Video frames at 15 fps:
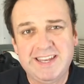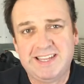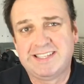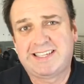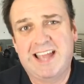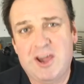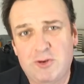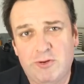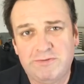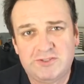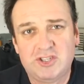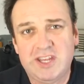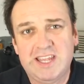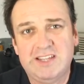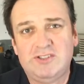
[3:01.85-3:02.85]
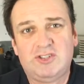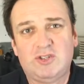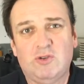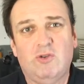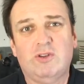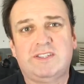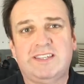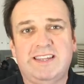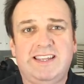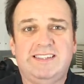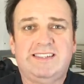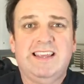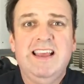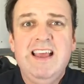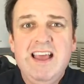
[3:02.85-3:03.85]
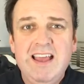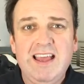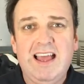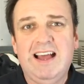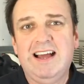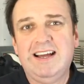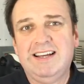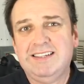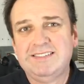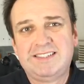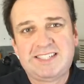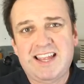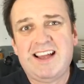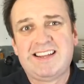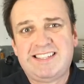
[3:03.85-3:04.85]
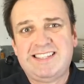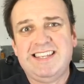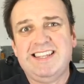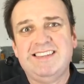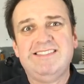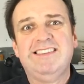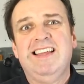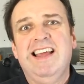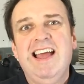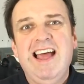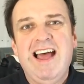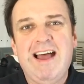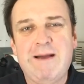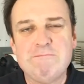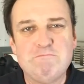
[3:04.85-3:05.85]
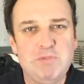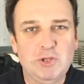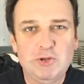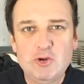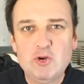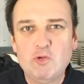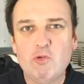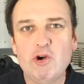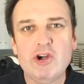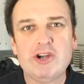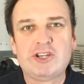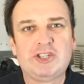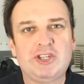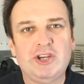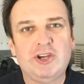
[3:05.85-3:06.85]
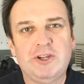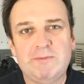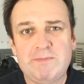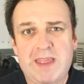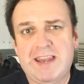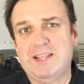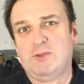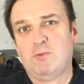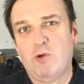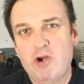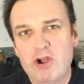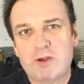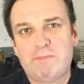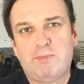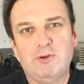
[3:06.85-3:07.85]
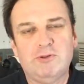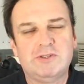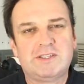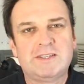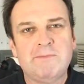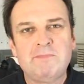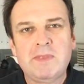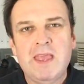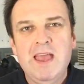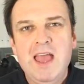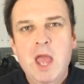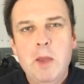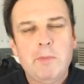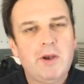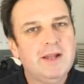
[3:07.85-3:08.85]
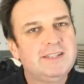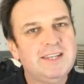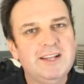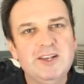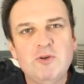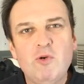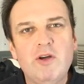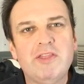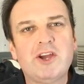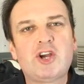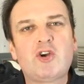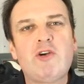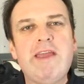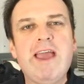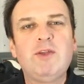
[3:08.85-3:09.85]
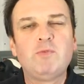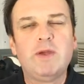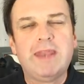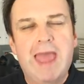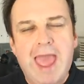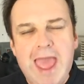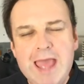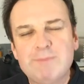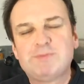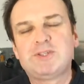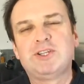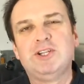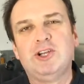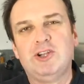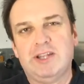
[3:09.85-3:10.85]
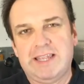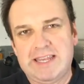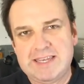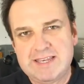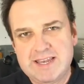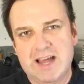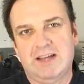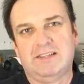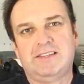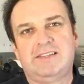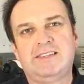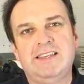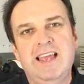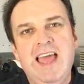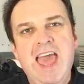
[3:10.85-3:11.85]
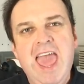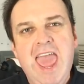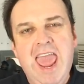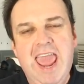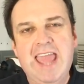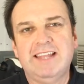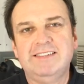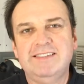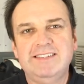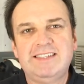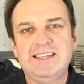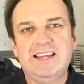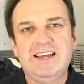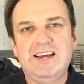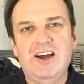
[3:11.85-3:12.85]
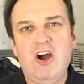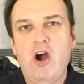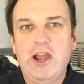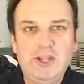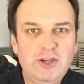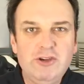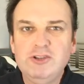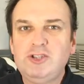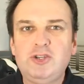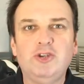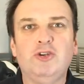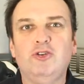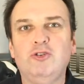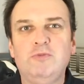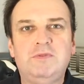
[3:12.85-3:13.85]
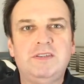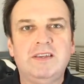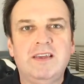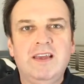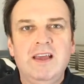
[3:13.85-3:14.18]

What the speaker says: in his cut-off jean shorts and his tucked-in blue work shirt and his work boots. But I tell you what, the crowd went absolutely nuts. And I YouTubed